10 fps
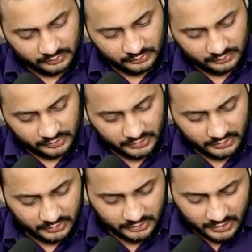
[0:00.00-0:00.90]
See,
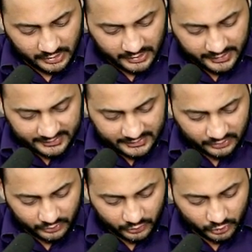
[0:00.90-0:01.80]

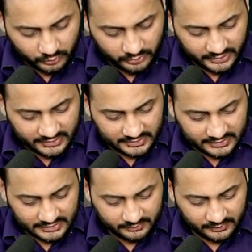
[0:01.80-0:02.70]
8022.86
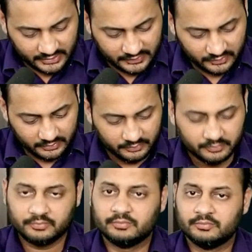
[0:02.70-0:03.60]
lakhs minus 1
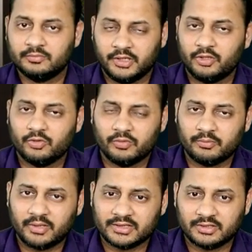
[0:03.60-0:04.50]
into 1
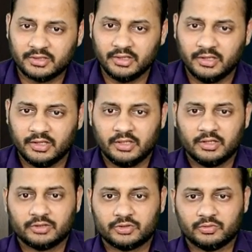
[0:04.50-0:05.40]
minus 30.
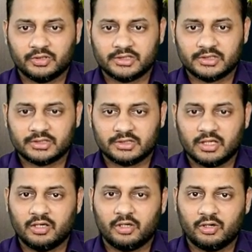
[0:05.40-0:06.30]
So this is
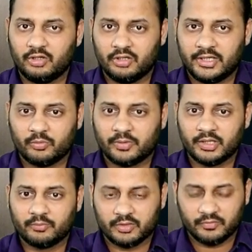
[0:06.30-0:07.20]
net
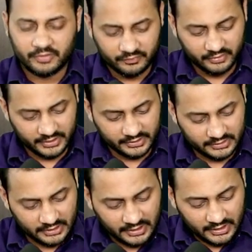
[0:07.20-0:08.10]
operating profit after tax,
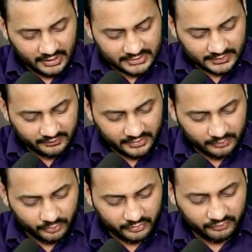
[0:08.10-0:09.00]
and
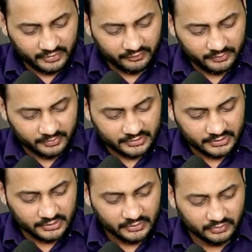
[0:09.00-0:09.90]
17.58%
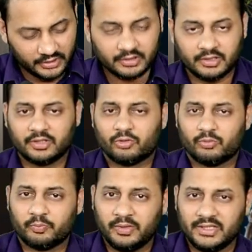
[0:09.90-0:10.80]
into 330 crore.
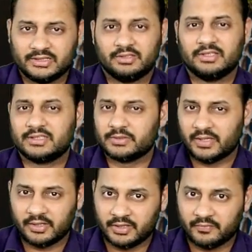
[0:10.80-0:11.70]
Please, this is
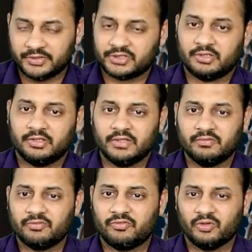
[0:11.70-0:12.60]
my request.
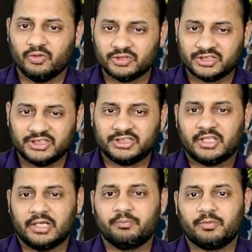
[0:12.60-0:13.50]
Never follow such
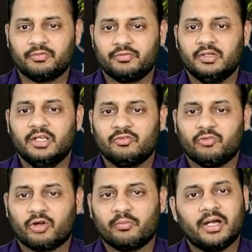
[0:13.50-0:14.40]
type of
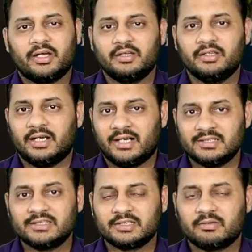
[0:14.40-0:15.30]
format in the
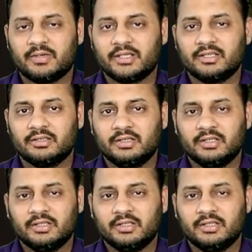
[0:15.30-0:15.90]
answer by the